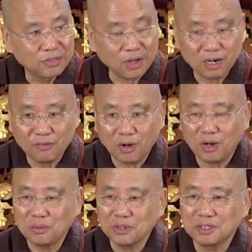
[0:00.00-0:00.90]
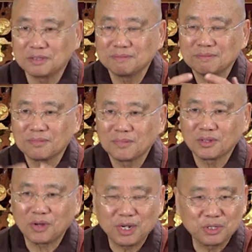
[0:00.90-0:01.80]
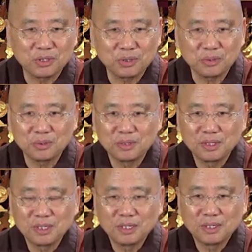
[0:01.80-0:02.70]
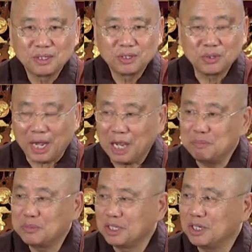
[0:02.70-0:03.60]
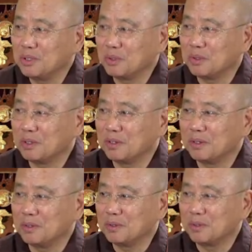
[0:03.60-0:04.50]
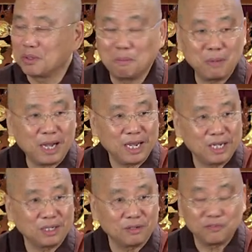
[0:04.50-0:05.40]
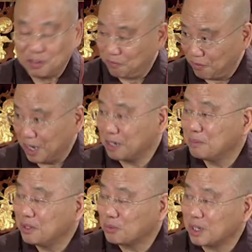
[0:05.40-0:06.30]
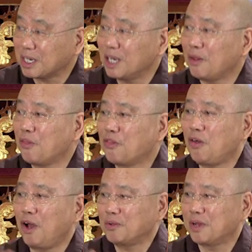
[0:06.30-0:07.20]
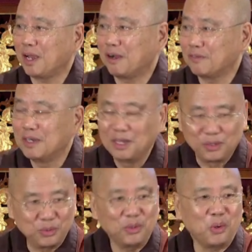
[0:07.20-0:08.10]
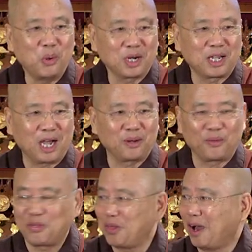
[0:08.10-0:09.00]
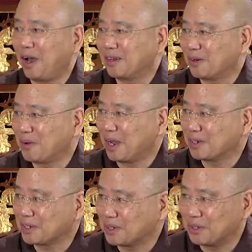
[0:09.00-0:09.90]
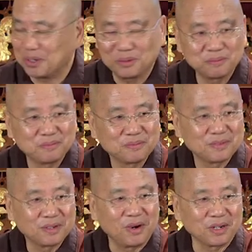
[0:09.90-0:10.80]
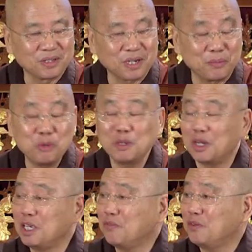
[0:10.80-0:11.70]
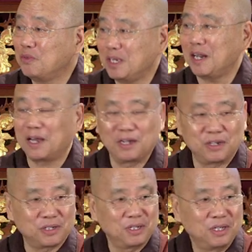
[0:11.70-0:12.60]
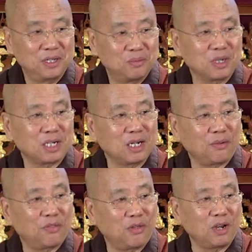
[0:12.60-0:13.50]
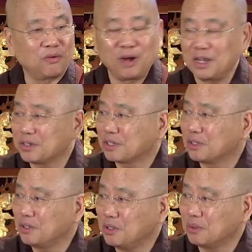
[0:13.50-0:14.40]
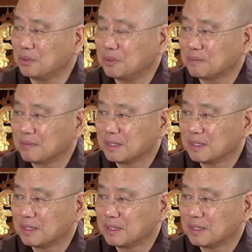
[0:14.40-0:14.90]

thought of always trying to empty your mind of defilements. What kind of thought you have? You know what kind of thought arises in you all the time. You may not even realize what kind of thought arises in you